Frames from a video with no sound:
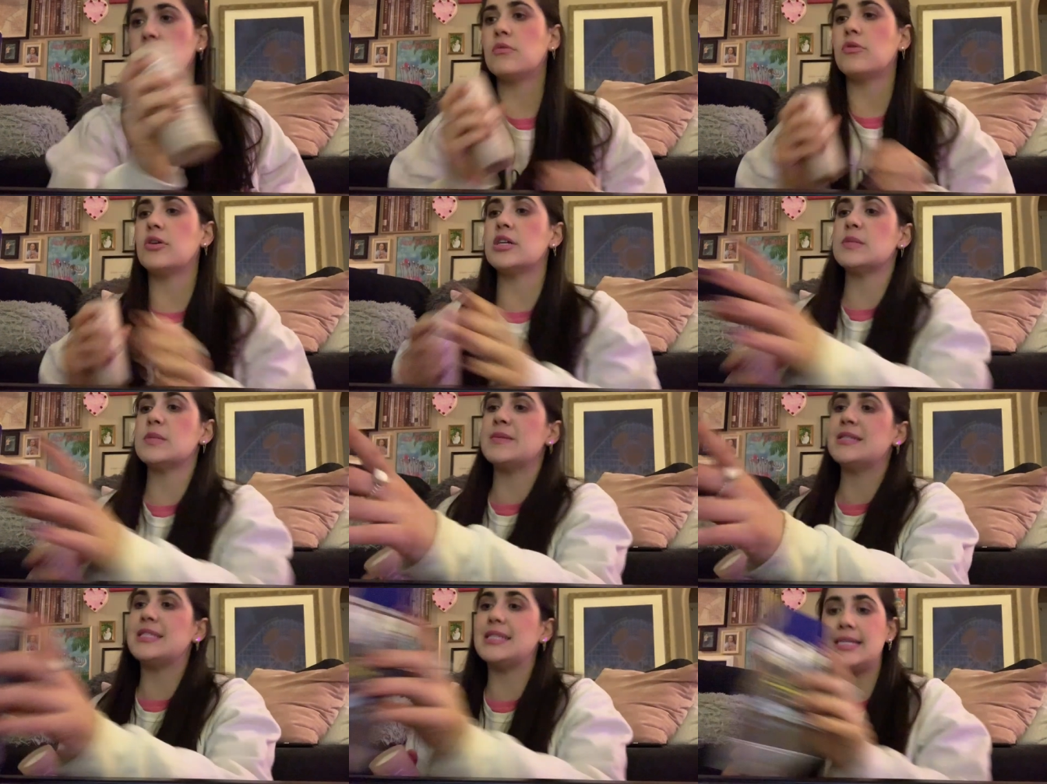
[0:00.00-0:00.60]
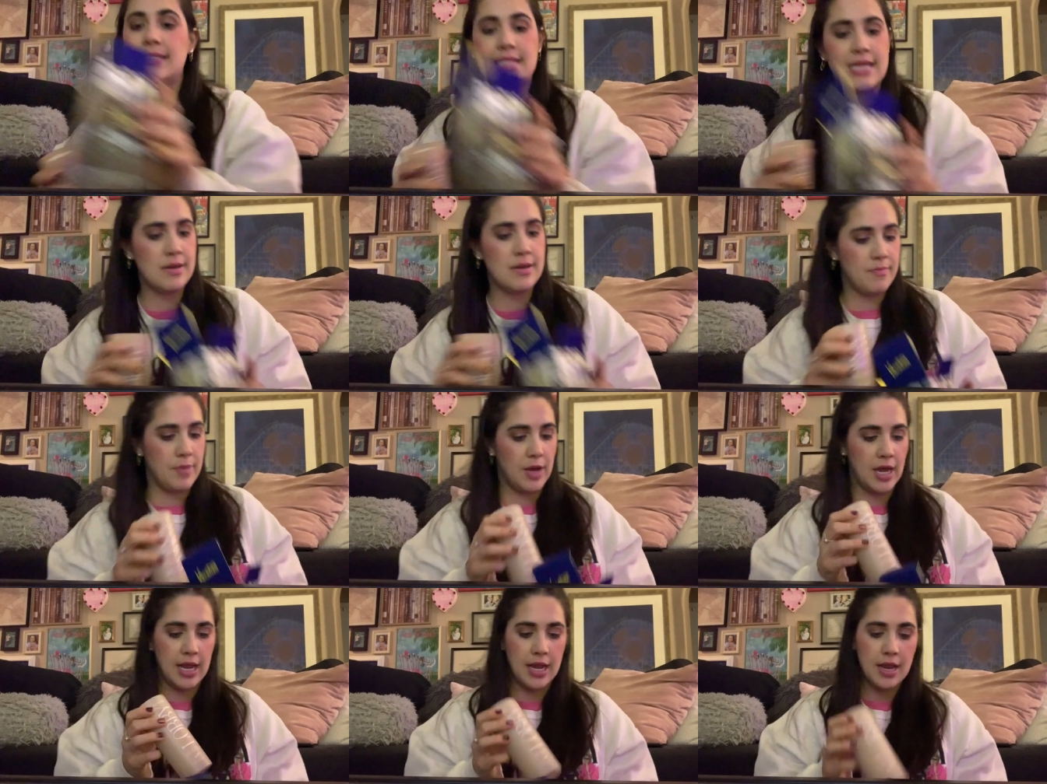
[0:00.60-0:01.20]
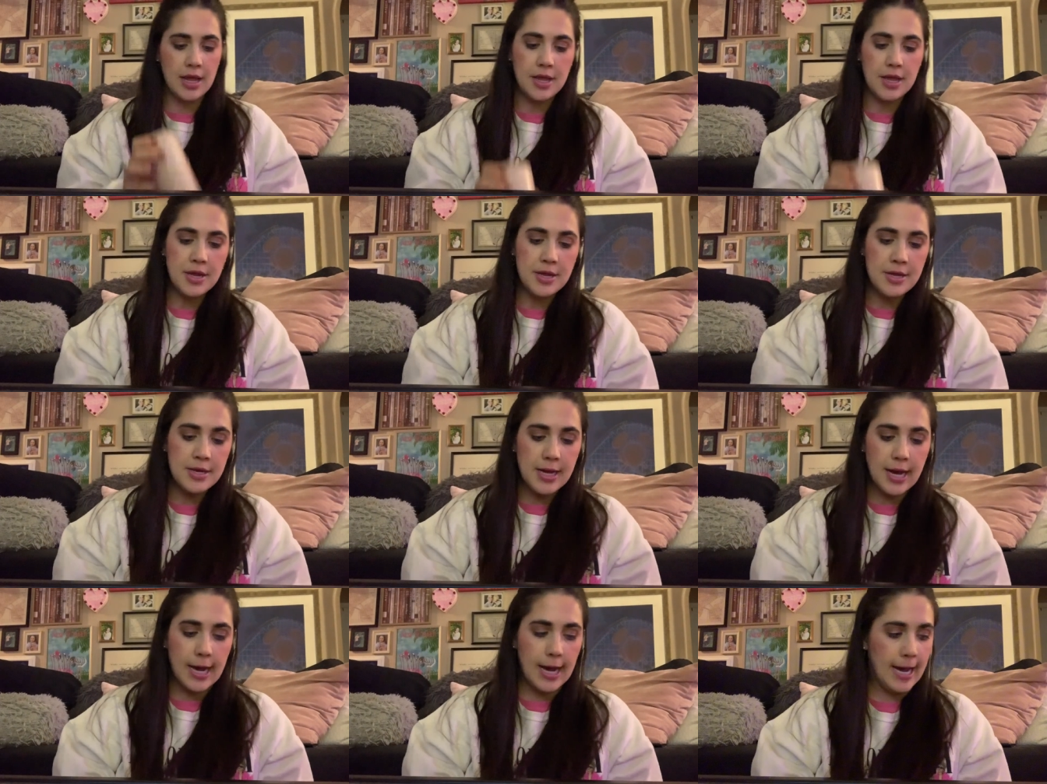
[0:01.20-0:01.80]
christmas season but
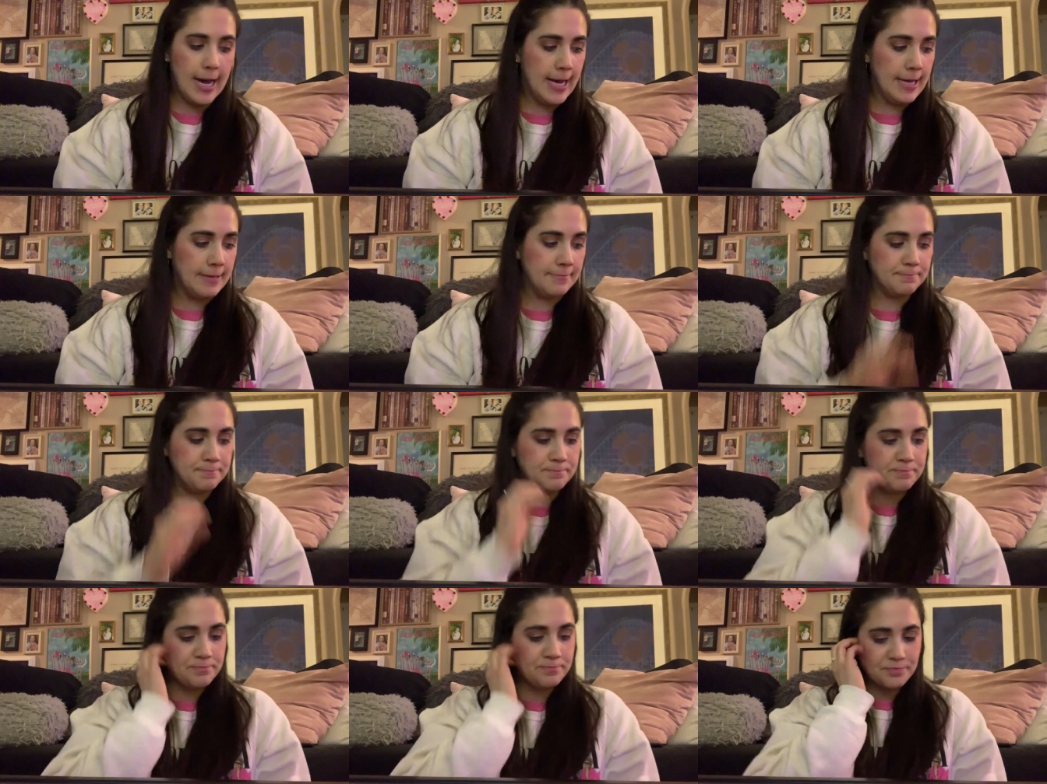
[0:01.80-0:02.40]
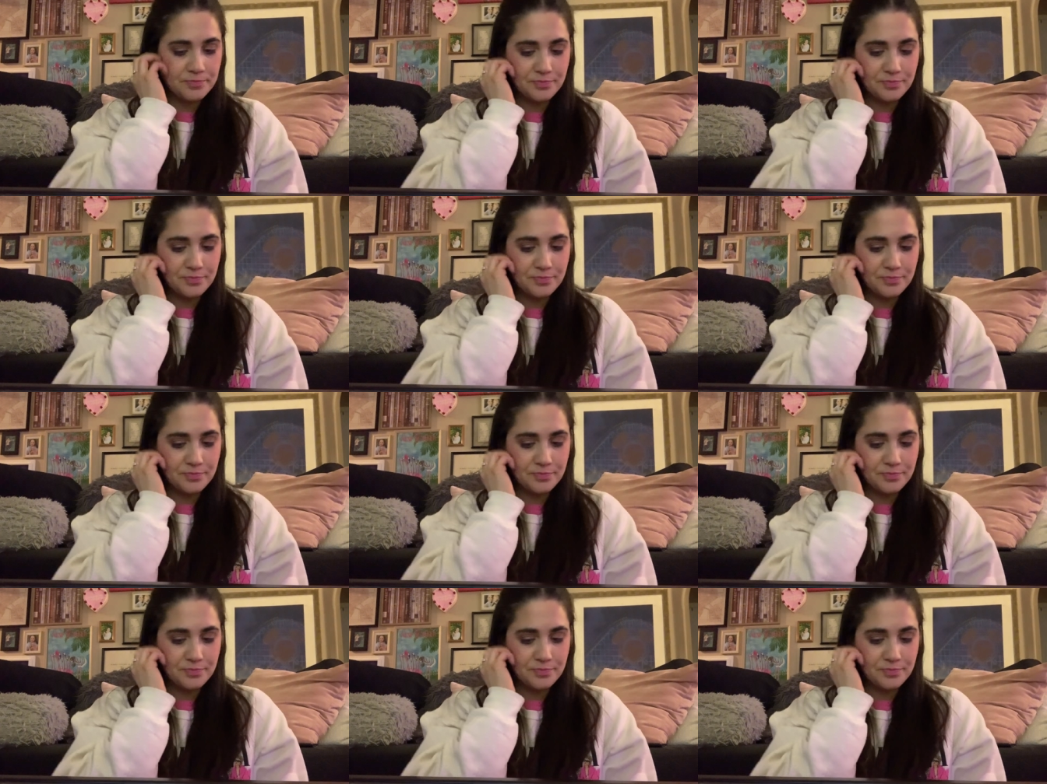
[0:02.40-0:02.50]
um